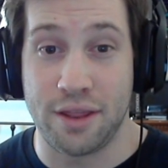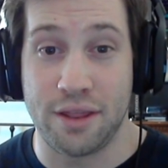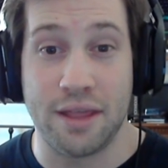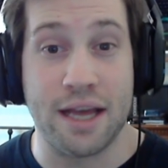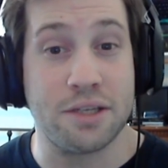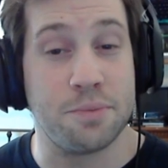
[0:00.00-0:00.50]

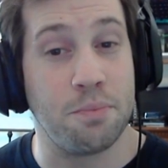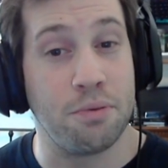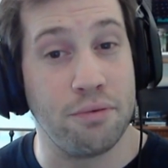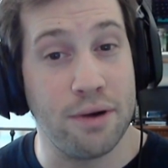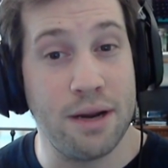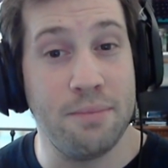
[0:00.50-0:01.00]
That's
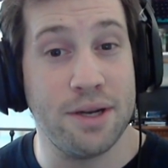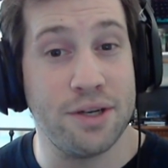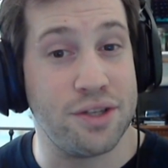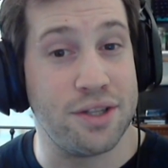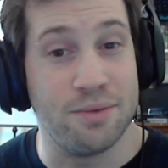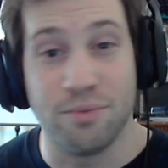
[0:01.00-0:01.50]
pretty much
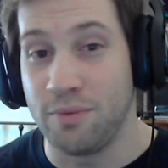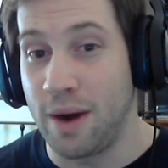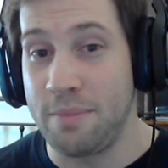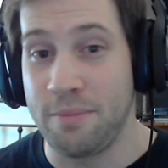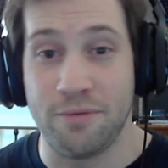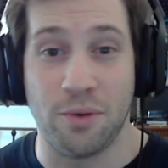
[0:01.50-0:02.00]

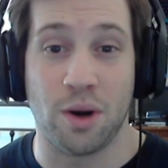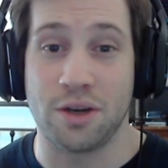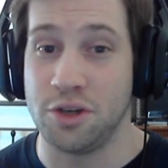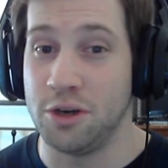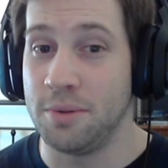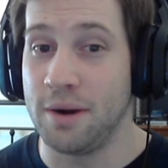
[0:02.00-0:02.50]
right before
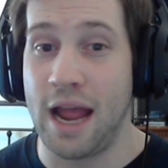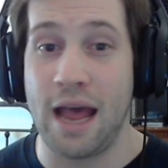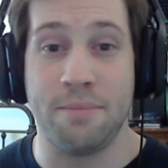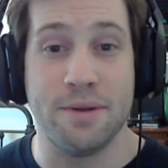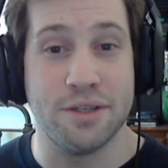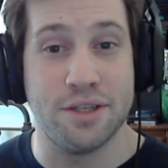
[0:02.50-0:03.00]
October
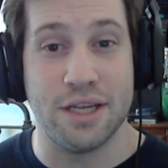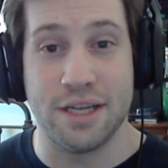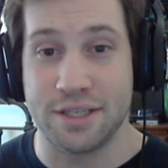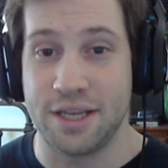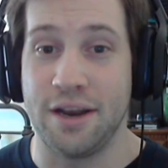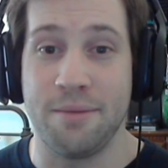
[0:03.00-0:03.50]
happens.
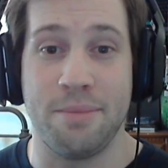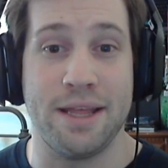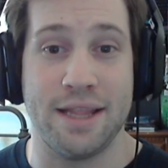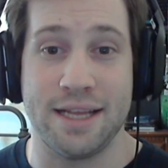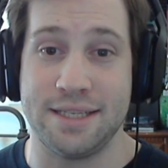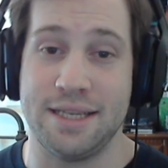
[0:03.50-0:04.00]
It's going to be in
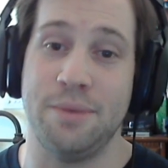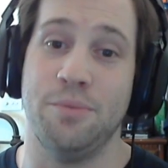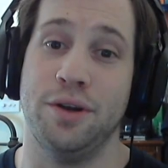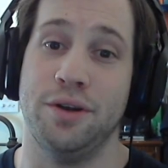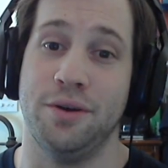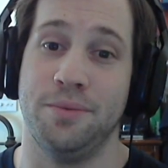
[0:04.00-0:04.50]
that same
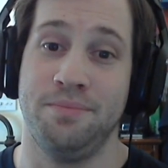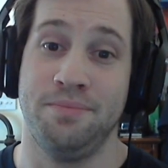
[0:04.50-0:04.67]
window.